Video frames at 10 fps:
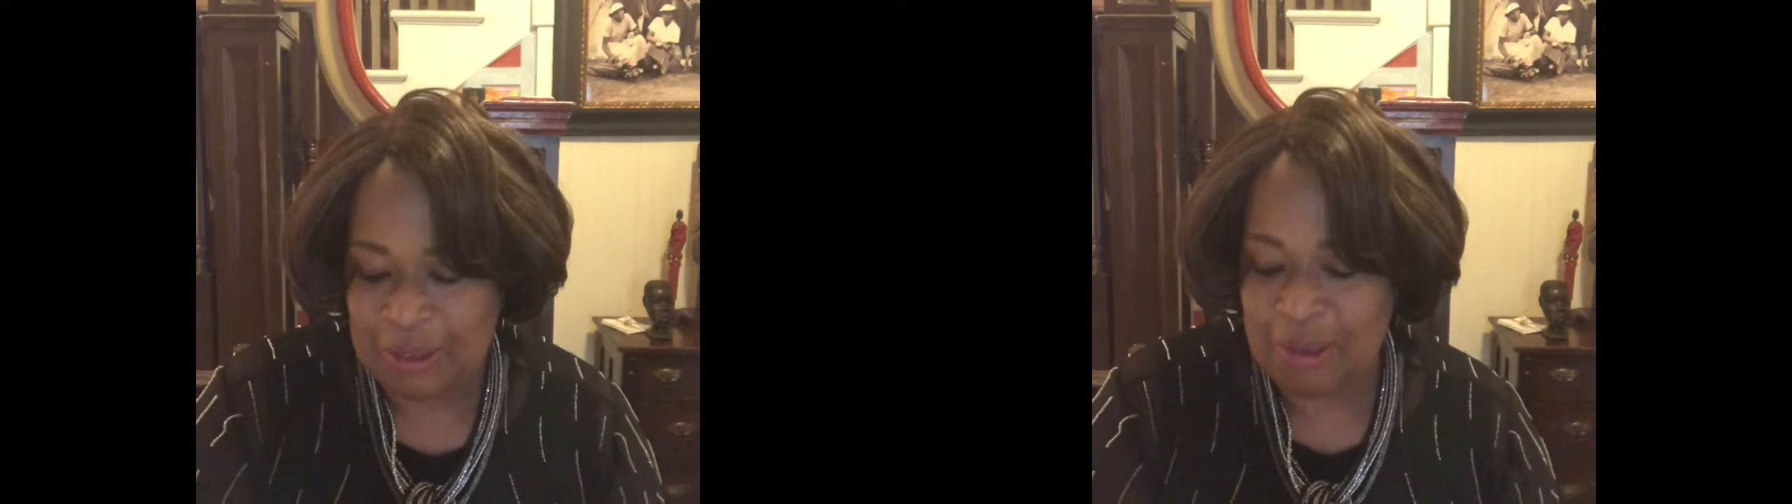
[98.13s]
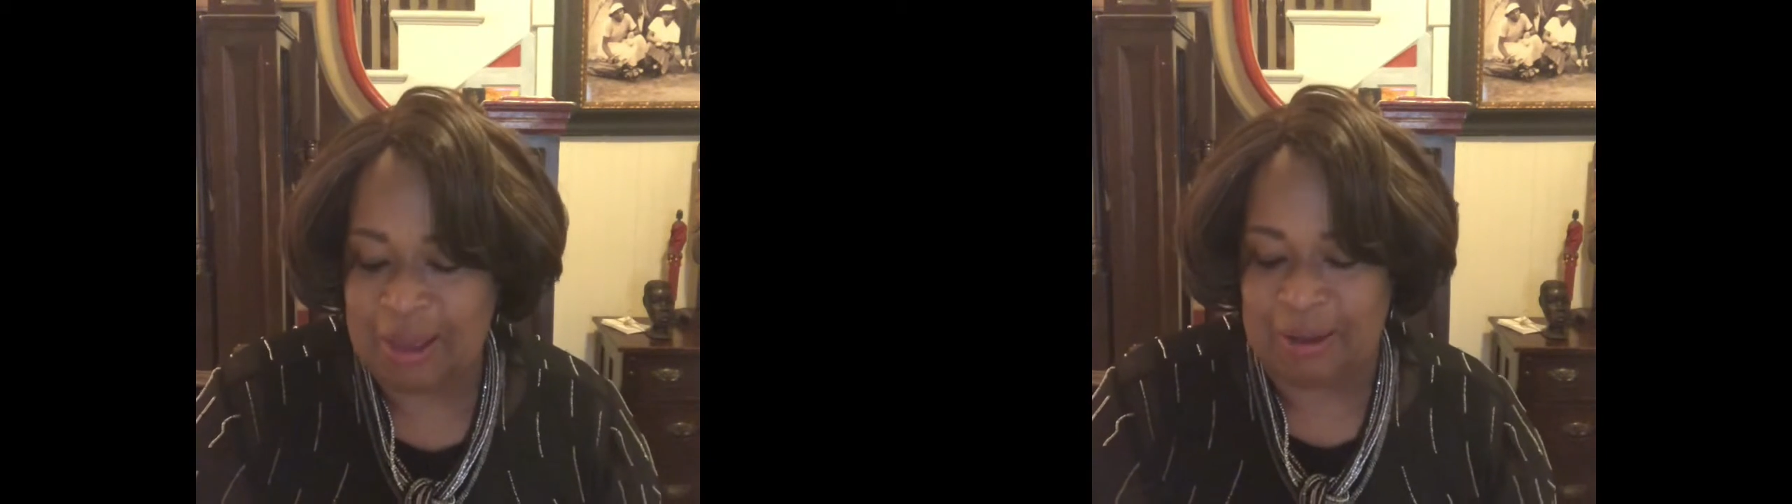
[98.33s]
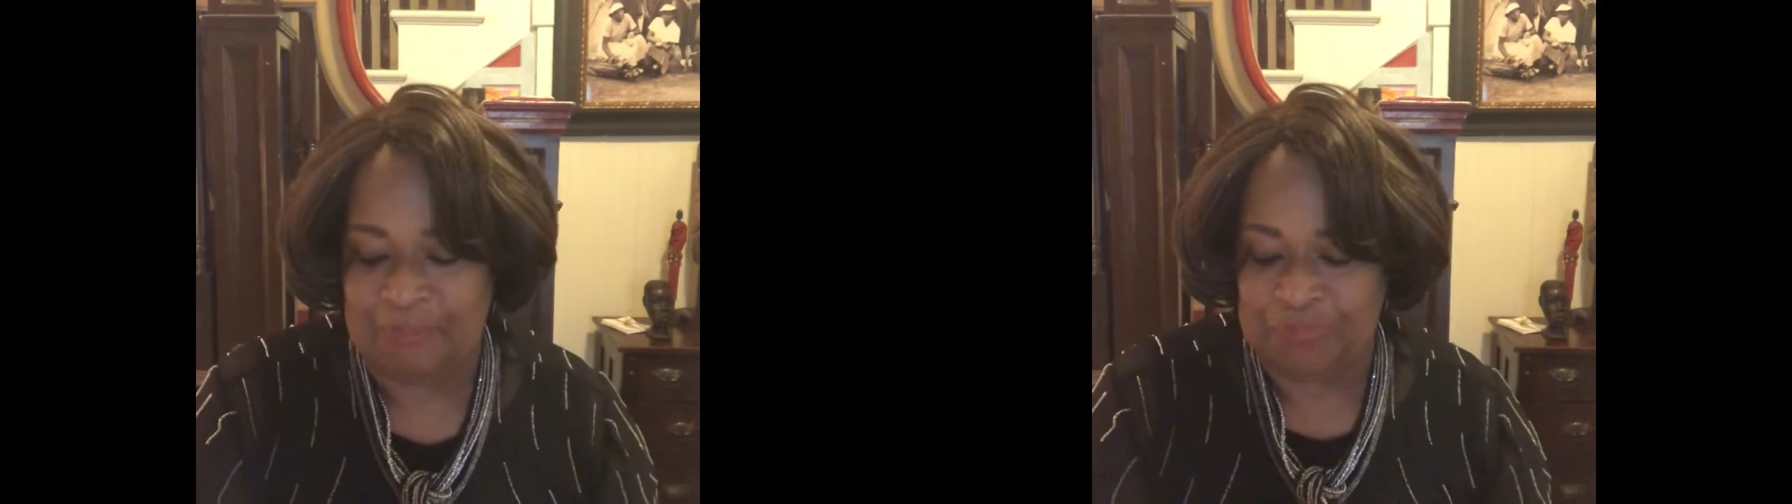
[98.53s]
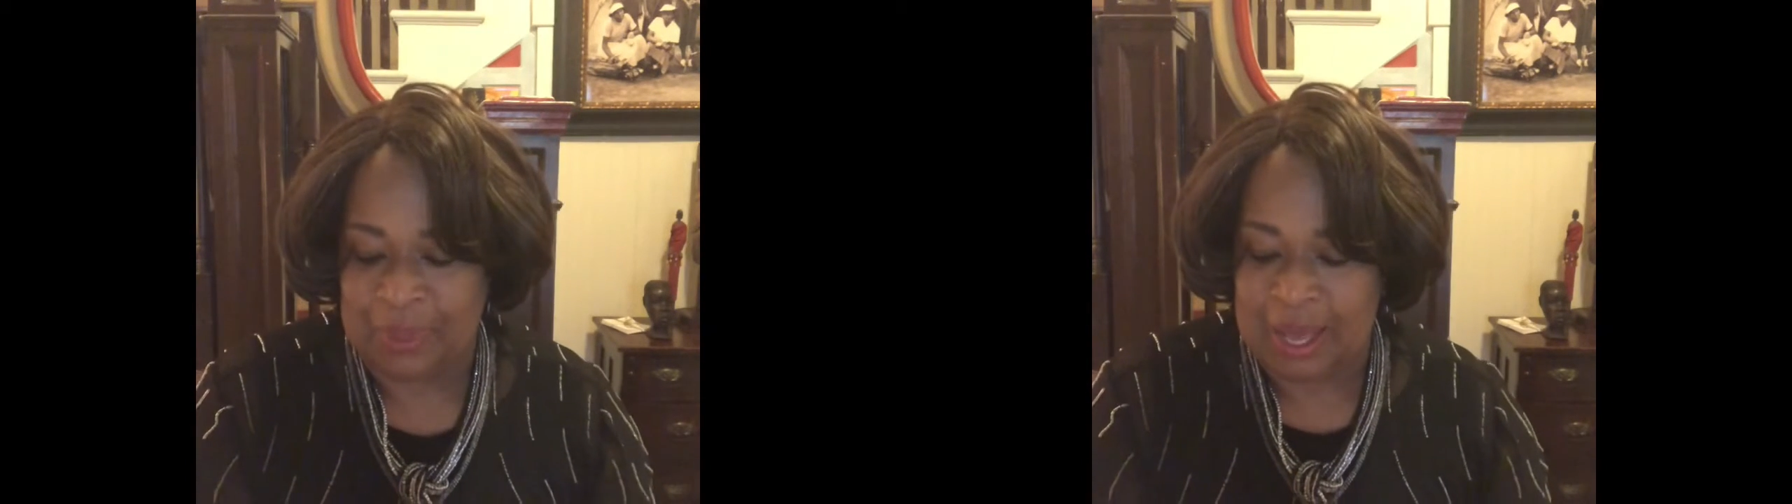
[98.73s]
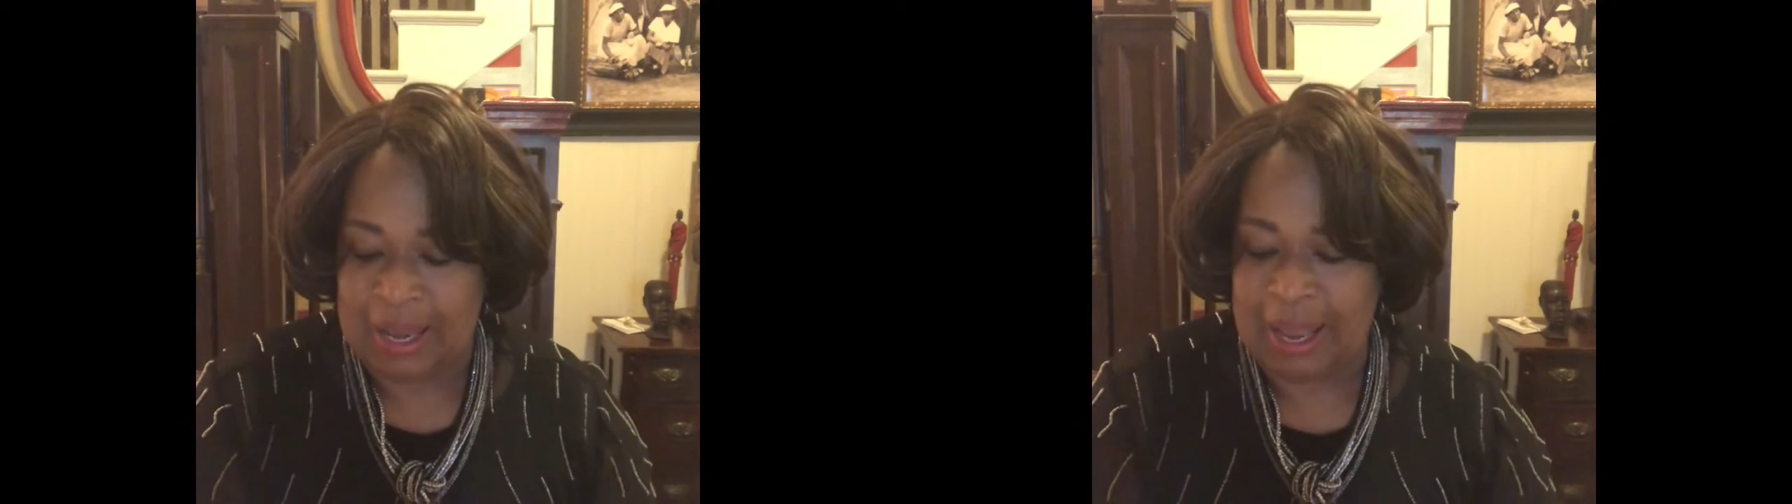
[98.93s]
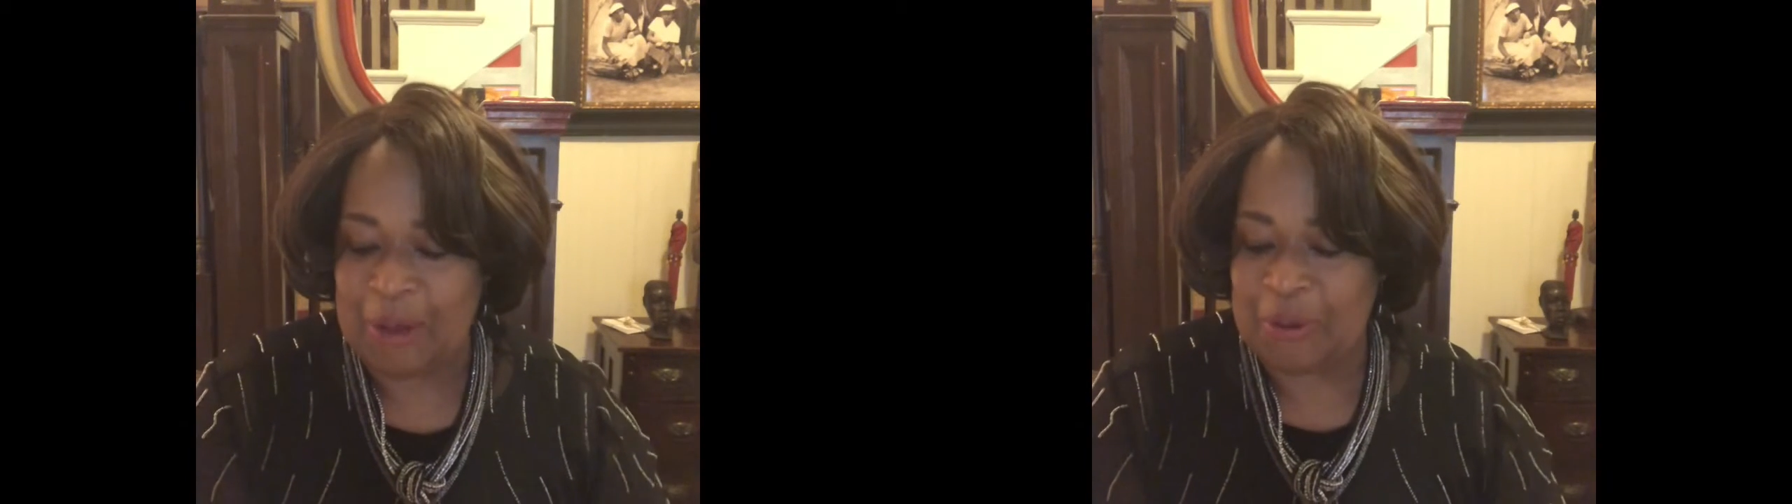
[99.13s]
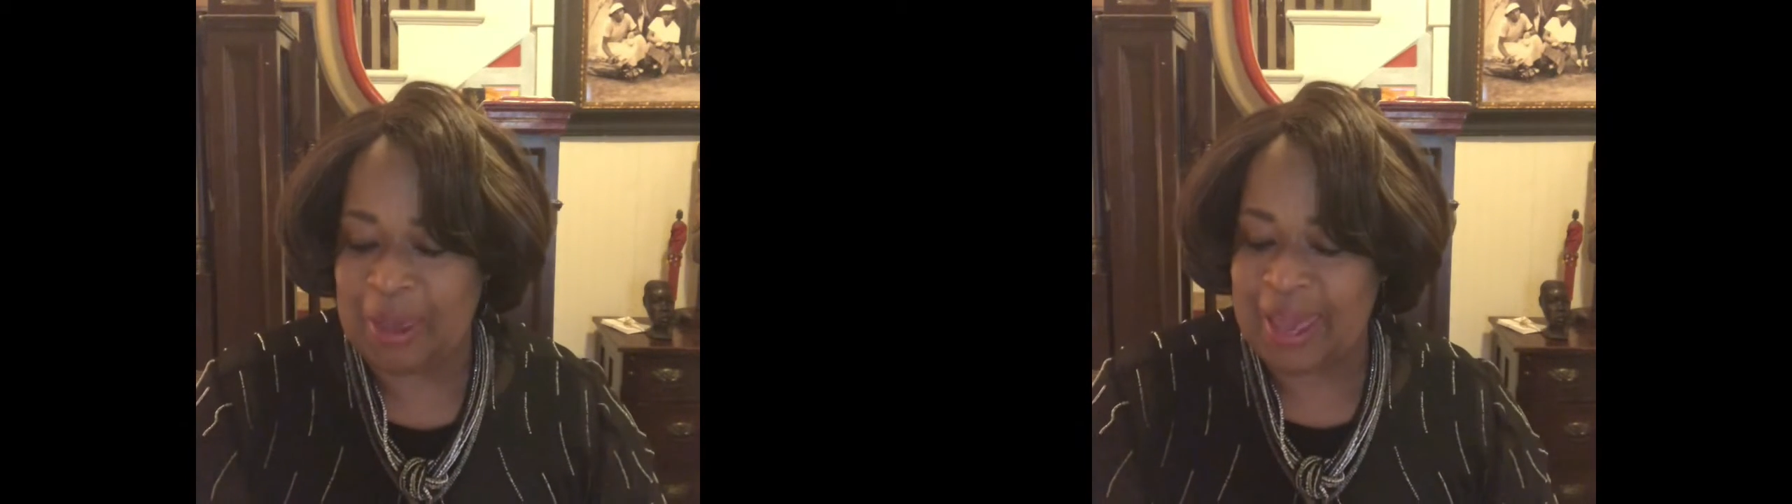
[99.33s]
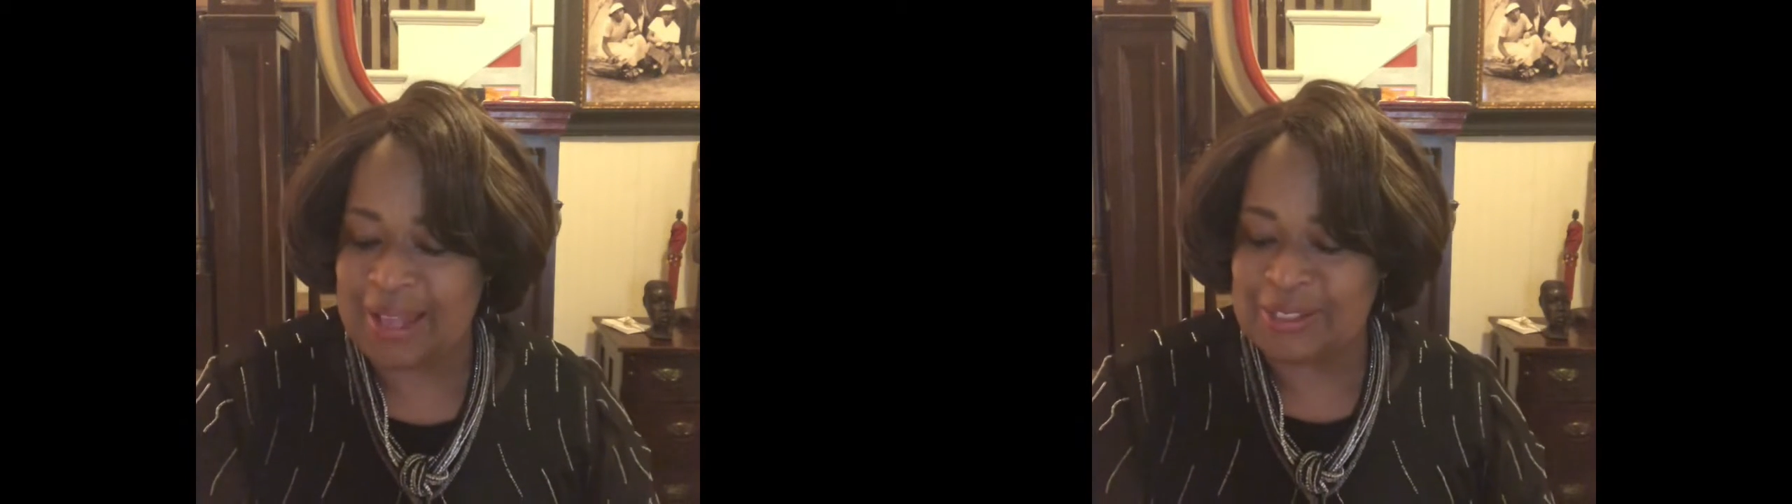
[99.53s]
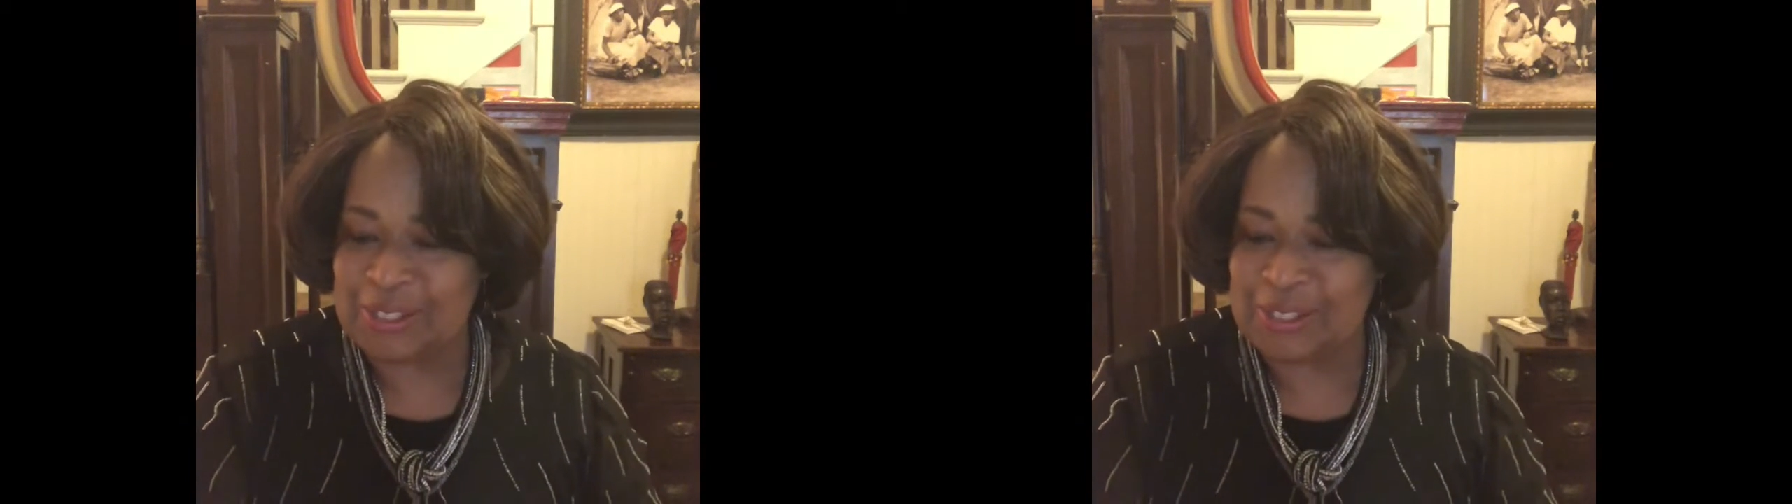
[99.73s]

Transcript: you can allow your hands